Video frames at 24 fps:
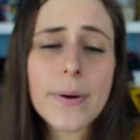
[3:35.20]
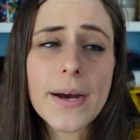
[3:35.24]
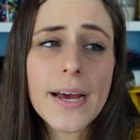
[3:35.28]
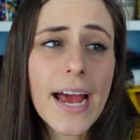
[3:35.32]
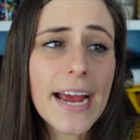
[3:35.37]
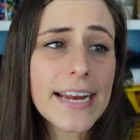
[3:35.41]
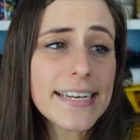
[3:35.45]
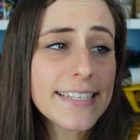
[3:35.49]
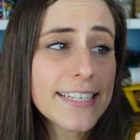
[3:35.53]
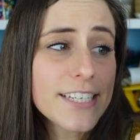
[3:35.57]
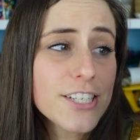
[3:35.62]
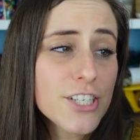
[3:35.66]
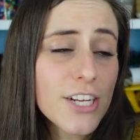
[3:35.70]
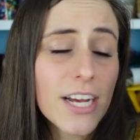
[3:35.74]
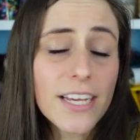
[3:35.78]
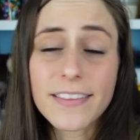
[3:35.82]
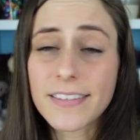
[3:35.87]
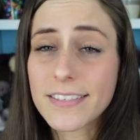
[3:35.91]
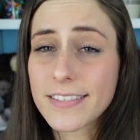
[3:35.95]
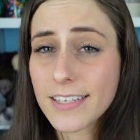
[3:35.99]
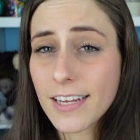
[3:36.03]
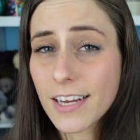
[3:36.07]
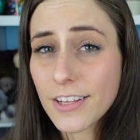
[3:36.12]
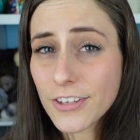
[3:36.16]
but I did check
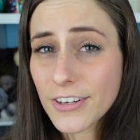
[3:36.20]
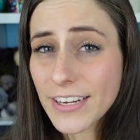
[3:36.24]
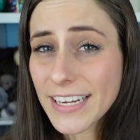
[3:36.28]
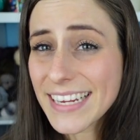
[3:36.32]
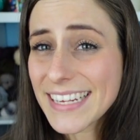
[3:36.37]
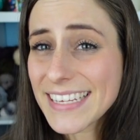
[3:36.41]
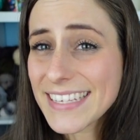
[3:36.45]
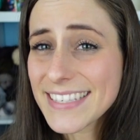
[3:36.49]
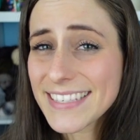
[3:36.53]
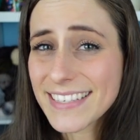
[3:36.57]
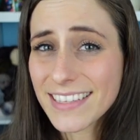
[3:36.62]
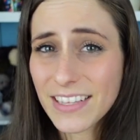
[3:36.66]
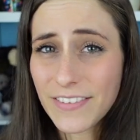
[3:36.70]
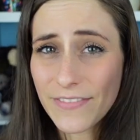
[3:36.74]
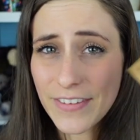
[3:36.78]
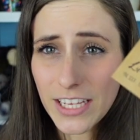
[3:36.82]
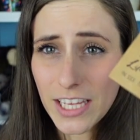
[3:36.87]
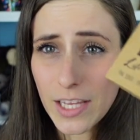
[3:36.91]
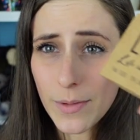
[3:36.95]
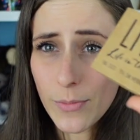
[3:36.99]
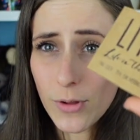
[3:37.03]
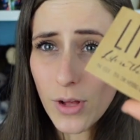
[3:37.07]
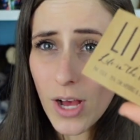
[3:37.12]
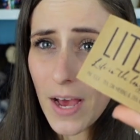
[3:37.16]
this color is still
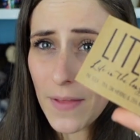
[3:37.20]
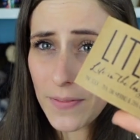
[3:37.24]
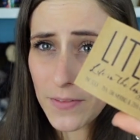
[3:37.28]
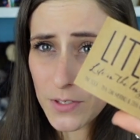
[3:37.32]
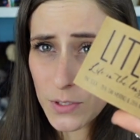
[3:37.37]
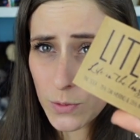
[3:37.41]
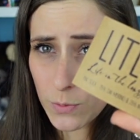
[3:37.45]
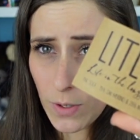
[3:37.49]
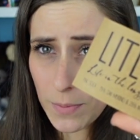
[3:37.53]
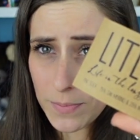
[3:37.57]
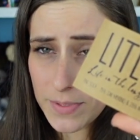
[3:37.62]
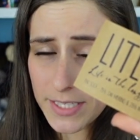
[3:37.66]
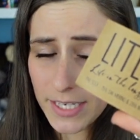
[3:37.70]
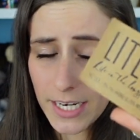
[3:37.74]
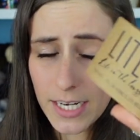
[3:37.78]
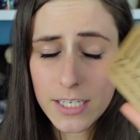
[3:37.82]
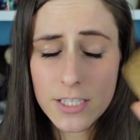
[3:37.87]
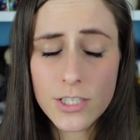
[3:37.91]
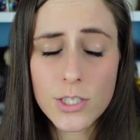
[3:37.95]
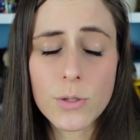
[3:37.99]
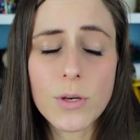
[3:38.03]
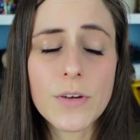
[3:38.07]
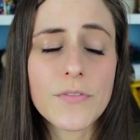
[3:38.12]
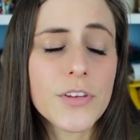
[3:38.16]
available on this
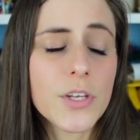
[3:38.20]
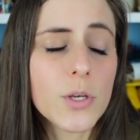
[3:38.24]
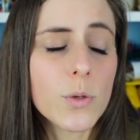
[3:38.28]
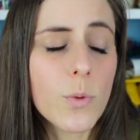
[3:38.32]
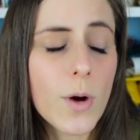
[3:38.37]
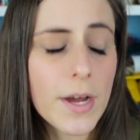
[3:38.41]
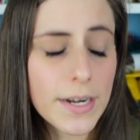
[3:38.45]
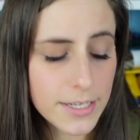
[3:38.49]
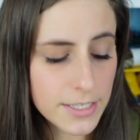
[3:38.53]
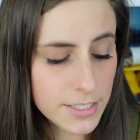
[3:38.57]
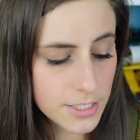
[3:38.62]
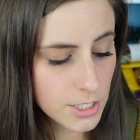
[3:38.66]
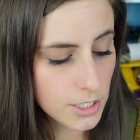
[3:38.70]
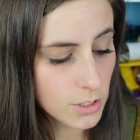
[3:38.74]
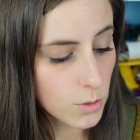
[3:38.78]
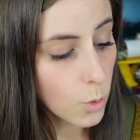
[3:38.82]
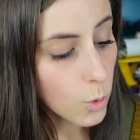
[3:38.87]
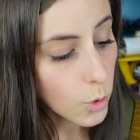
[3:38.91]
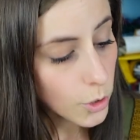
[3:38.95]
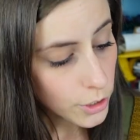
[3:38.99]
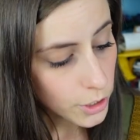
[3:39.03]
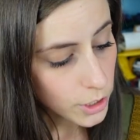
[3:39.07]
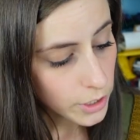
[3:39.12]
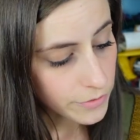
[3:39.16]
website. So if you wanted to
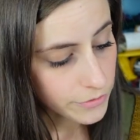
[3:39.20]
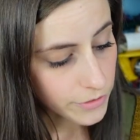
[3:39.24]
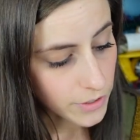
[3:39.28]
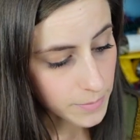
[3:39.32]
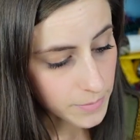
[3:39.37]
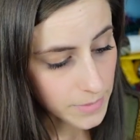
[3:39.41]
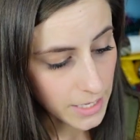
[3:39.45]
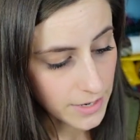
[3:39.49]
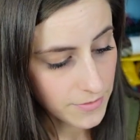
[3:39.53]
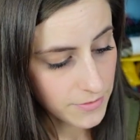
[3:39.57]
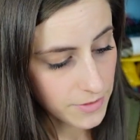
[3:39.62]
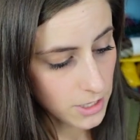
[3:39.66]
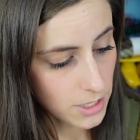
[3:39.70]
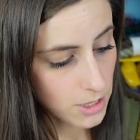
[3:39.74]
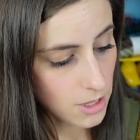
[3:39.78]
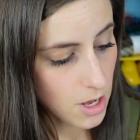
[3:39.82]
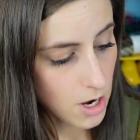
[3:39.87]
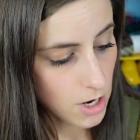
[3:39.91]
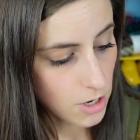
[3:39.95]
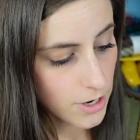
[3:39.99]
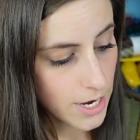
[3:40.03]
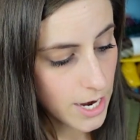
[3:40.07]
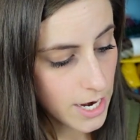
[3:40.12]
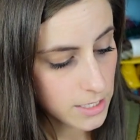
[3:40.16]
order from Life in the
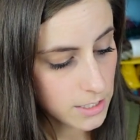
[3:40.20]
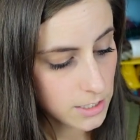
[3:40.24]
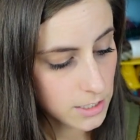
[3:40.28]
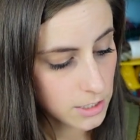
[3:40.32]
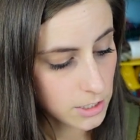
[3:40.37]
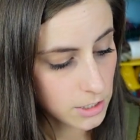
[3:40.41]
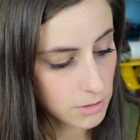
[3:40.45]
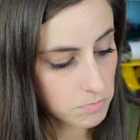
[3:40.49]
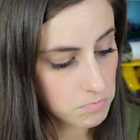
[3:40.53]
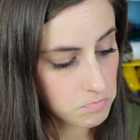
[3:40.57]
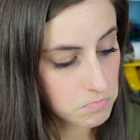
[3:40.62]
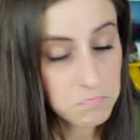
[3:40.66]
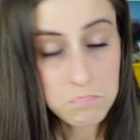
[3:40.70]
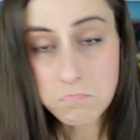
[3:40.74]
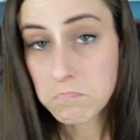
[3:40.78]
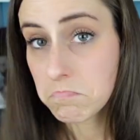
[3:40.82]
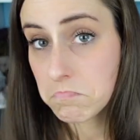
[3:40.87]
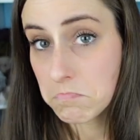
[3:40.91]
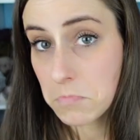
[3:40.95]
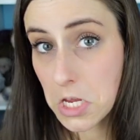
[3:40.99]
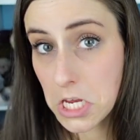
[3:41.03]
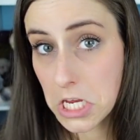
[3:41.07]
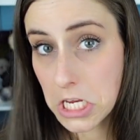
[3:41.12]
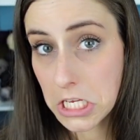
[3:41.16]
Long Grass,
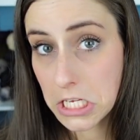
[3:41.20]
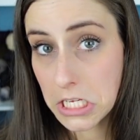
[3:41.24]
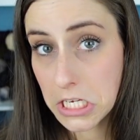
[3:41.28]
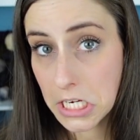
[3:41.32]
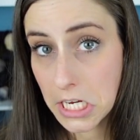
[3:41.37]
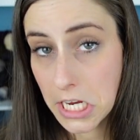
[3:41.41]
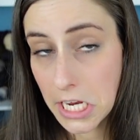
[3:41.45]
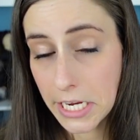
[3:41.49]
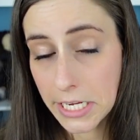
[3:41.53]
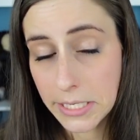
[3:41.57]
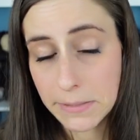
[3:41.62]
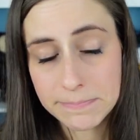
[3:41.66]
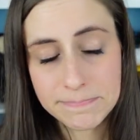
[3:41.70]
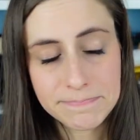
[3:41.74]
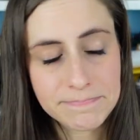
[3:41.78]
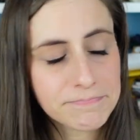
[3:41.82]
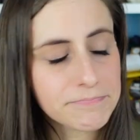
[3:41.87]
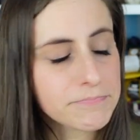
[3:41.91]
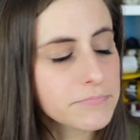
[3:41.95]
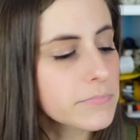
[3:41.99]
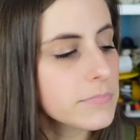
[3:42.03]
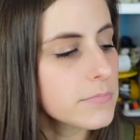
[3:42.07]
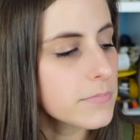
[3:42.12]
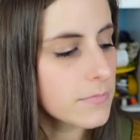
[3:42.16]
you can.
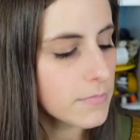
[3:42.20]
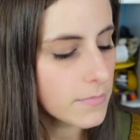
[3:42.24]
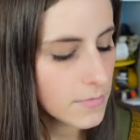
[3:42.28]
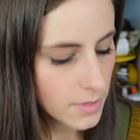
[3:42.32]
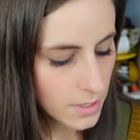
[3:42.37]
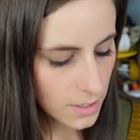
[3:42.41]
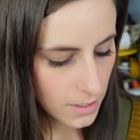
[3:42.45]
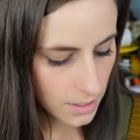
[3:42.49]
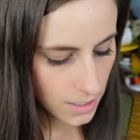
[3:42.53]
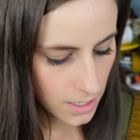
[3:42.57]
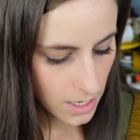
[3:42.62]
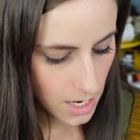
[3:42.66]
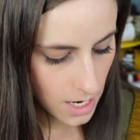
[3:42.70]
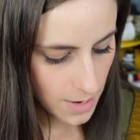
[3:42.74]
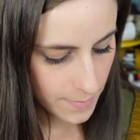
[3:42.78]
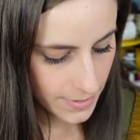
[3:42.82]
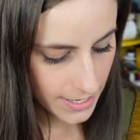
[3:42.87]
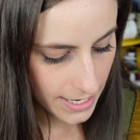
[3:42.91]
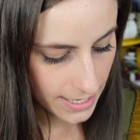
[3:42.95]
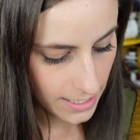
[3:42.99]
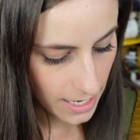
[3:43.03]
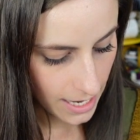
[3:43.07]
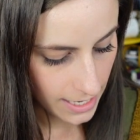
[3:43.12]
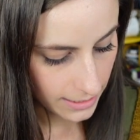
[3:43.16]
Um,
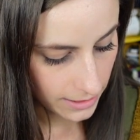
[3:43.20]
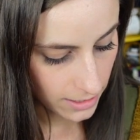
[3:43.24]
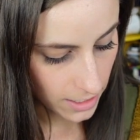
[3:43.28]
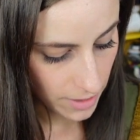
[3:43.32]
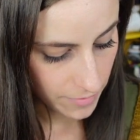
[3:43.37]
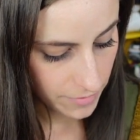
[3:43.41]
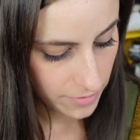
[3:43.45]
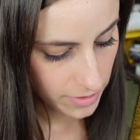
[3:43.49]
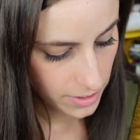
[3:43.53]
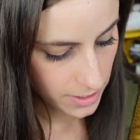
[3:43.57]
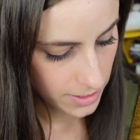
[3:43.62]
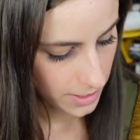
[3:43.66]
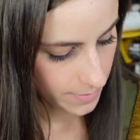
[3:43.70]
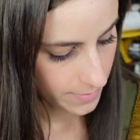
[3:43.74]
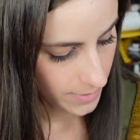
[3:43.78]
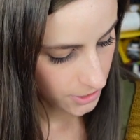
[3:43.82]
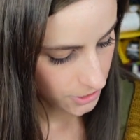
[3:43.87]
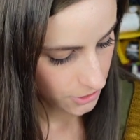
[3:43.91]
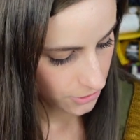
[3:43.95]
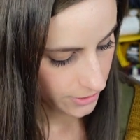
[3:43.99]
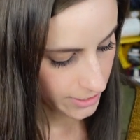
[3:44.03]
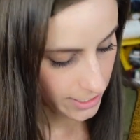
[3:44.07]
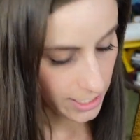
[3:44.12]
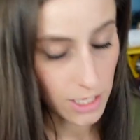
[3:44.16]
but I, I love the
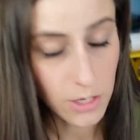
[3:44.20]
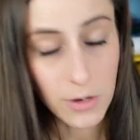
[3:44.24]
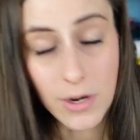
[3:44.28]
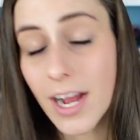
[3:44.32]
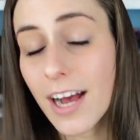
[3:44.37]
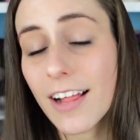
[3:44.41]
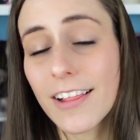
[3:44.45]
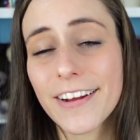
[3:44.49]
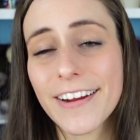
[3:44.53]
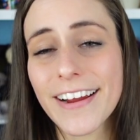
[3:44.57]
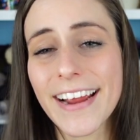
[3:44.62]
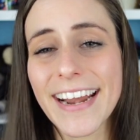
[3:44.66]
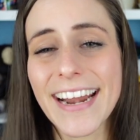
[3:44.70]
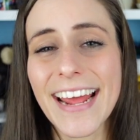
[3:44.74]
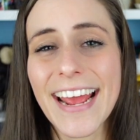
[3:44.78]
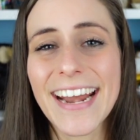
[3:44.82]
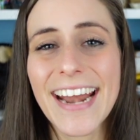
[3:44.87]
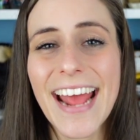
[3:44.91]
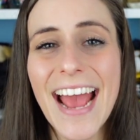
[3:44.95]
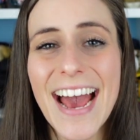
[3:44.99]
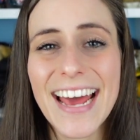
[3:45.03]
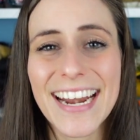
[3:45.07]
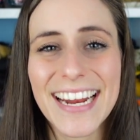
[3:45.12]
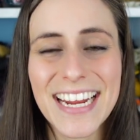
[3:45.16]
mustard yellow color and I
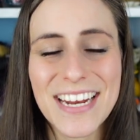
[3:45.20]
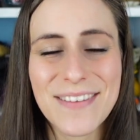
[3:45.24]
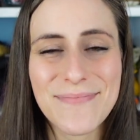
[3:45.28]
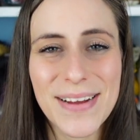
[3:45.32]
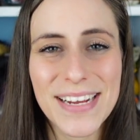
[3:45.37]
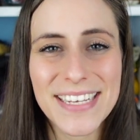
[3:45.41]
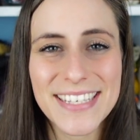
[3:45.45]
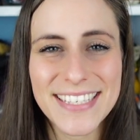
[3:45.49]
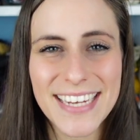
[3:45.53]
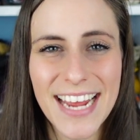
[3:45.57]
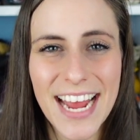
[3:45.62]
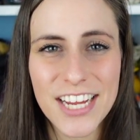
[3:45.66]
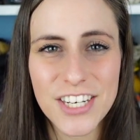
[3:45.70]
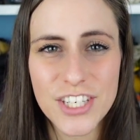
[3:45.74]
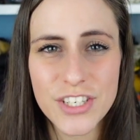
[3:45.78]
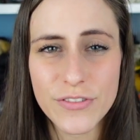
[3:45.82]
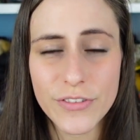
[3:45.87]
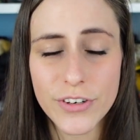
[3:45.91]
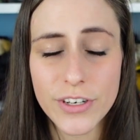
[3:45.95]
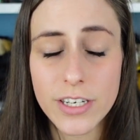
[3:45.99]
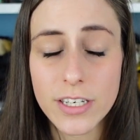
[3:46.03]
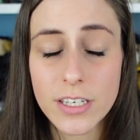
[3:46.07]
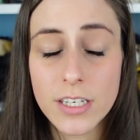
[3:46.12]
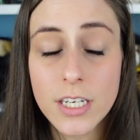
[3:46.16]
had had it in my stash
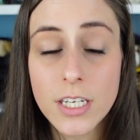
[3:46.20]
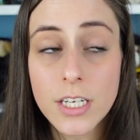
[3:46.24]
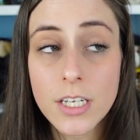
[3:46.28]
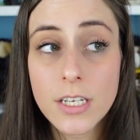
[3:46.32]
for